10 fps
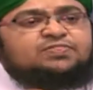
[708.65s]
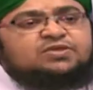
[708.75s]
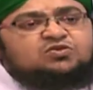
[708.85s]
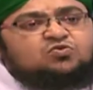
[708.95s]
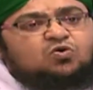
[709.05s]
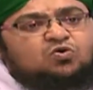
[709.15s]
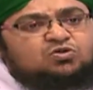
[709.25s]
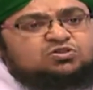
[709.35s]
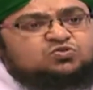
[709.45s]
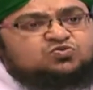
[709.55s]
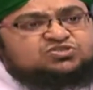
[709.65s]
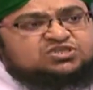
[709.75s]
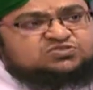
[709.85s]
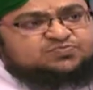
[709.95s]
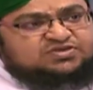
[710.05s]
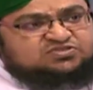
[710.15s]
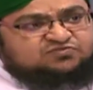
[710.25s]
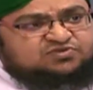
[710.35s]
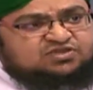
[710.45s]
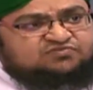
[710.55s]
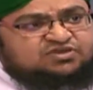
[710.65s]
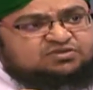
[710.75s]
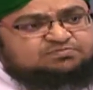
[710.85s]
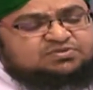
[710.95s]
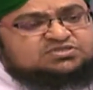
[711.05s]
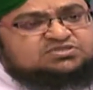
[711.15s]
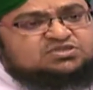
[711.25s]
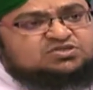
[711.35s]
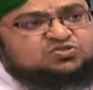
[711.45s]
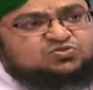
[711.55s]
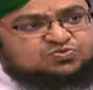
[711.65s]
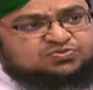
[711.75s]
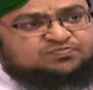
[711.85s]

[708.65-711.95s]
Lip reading: in all those aspects of life, a person should